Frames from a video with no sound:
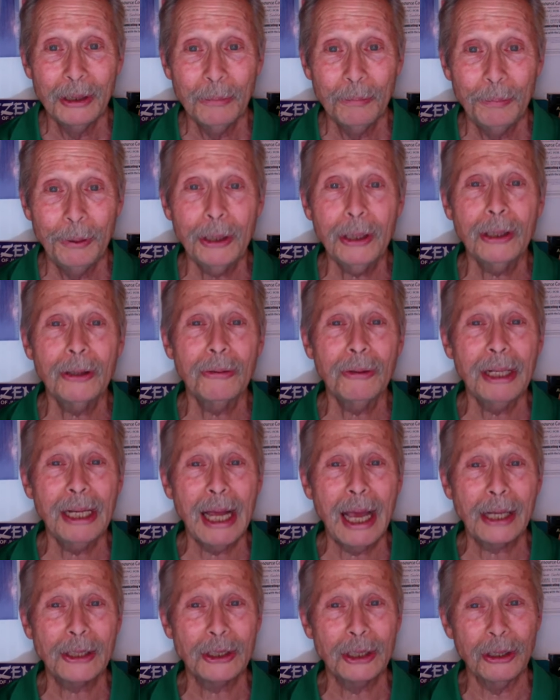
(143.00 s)
Put a Green
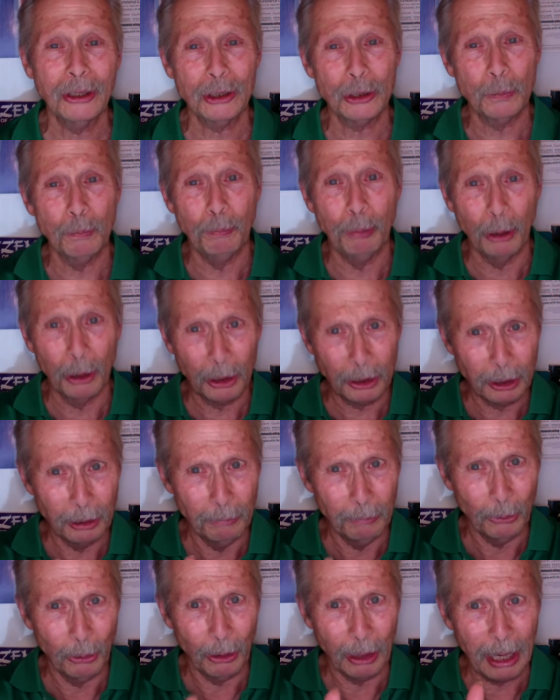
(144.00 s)
Actioneers bulletin
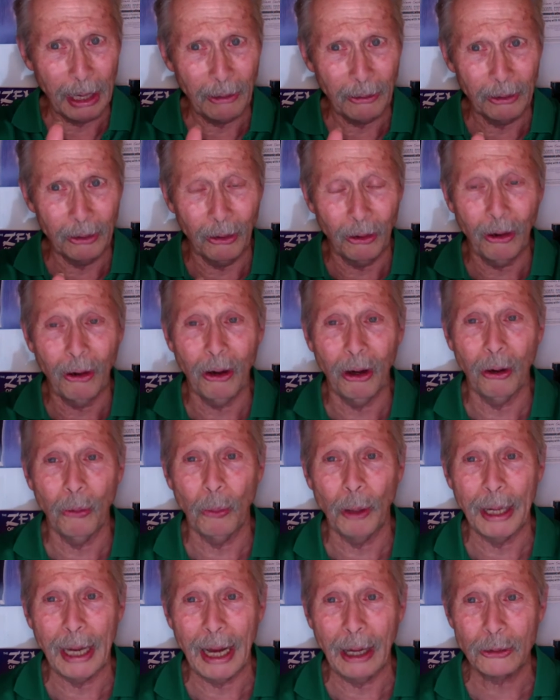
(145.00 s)
board out in the
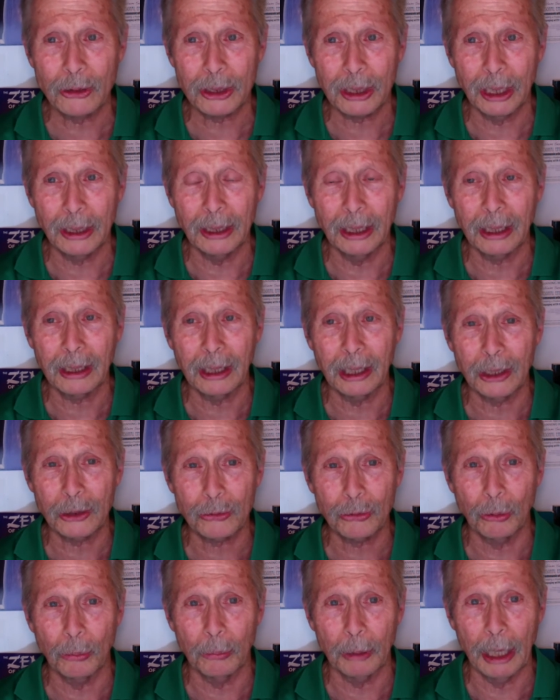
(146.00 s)
hallway outside the
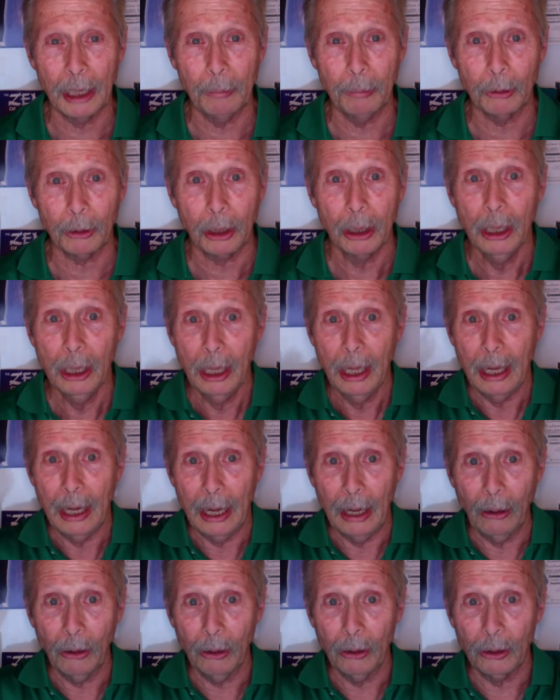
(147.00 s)
classroom labeled
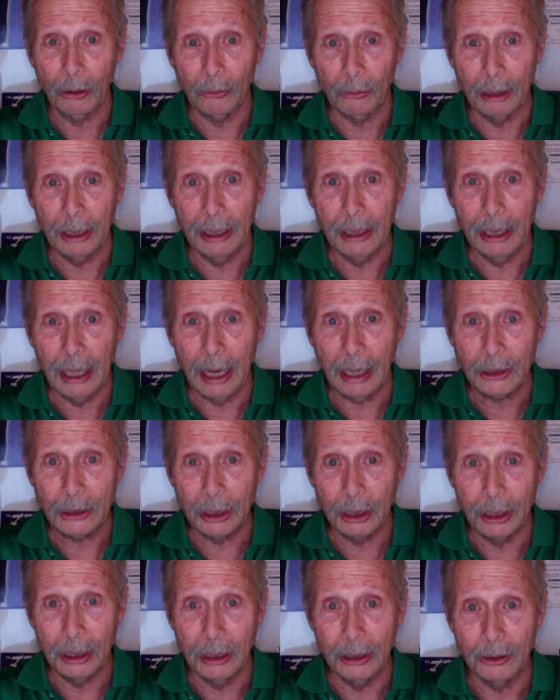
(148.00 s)
Our Green
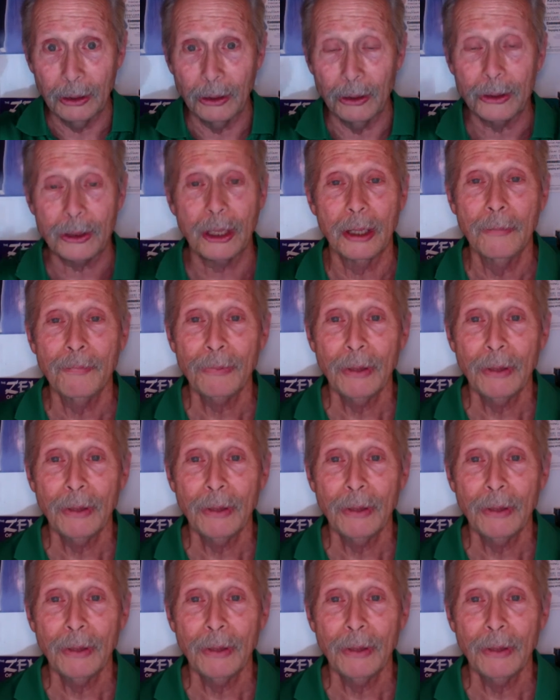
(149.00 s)
Actioneers.